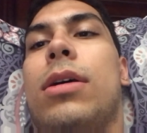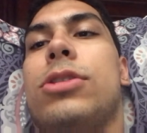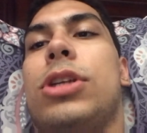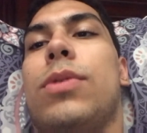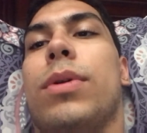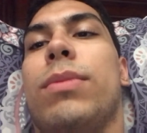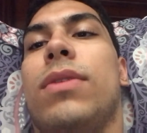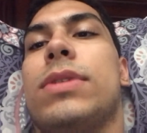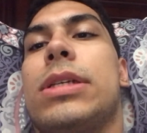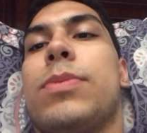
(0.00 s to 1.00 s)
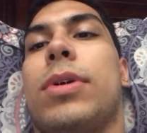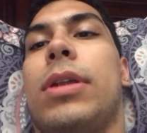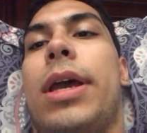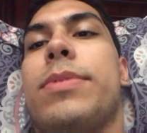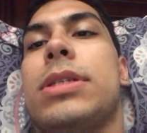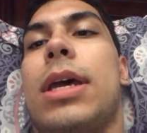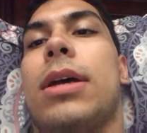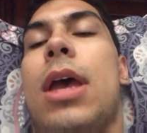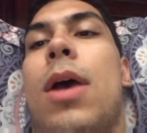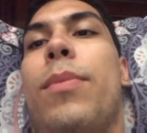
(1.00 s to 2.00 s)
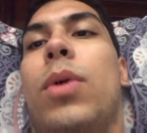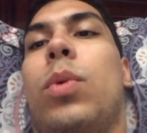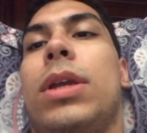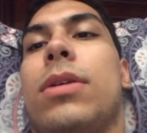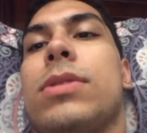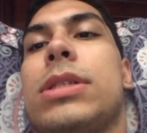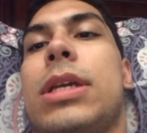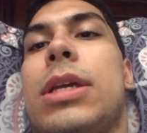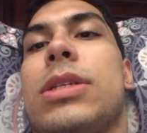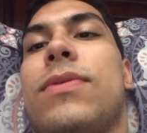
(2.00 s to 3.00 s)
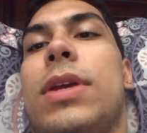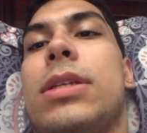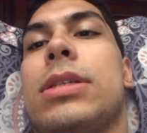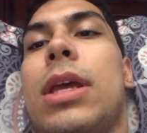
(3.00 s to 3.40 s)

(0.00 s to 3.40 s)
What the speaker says: she removes his burlap sack, but we don't see his face.